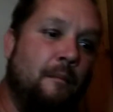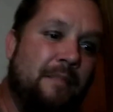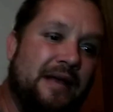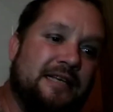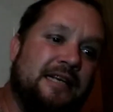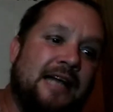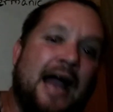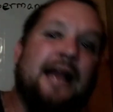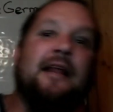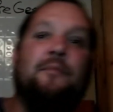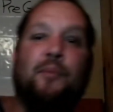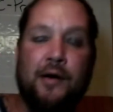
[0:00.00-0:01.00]

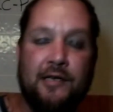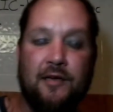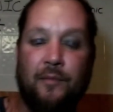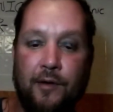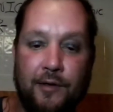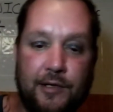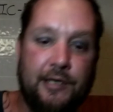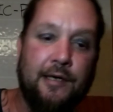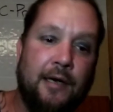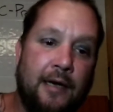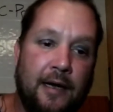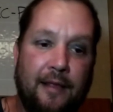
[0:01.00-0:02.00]
misguided principles
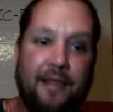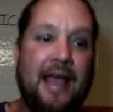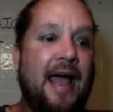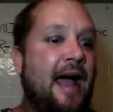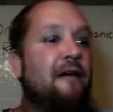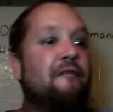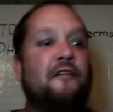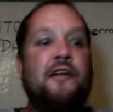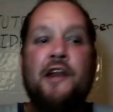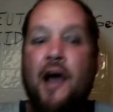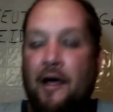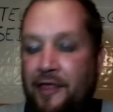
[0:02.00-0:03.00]
that have
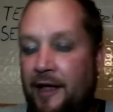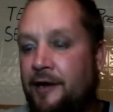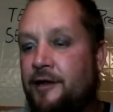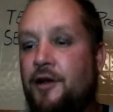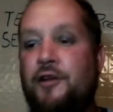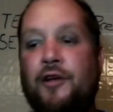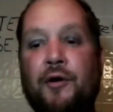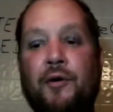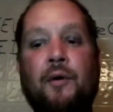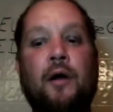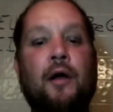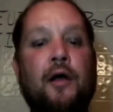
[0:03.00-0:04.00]
nothing to
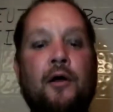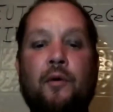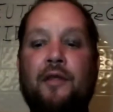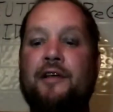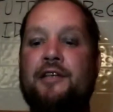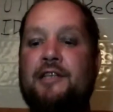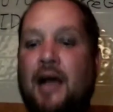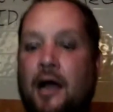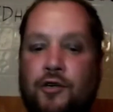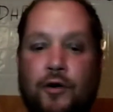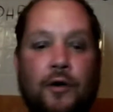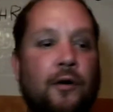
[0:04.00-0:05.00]
do with the
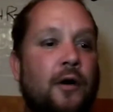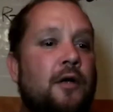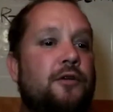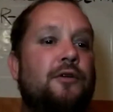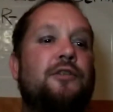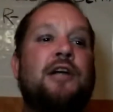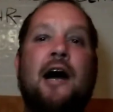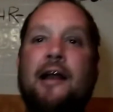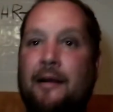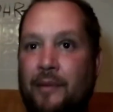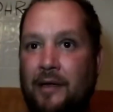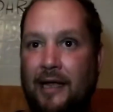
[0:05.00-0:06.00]
Asatru
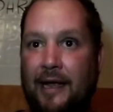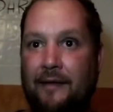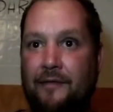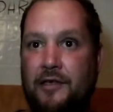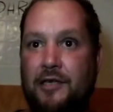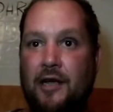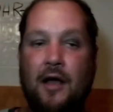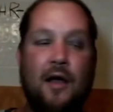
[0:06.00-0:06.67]
Teutonic beliefs